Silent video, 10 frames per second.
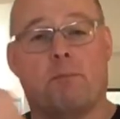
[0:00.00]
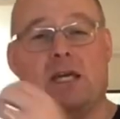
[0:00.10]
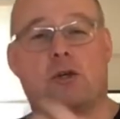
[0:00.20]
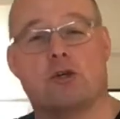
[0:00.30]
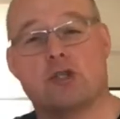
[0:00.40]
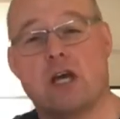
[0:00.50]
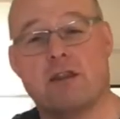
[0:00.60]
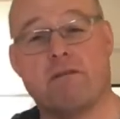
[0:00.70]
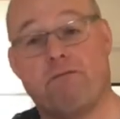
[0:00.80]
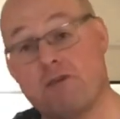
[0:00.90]
because
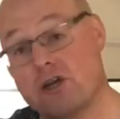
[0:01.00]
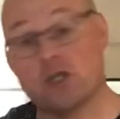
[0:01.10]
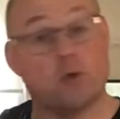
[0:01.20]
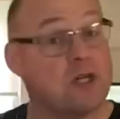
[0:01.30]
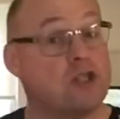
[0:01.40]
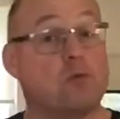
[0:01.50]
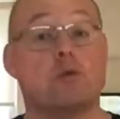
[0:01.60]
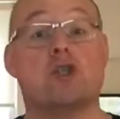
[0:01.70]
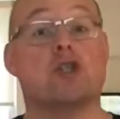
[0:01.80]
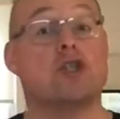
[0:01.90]
the first question was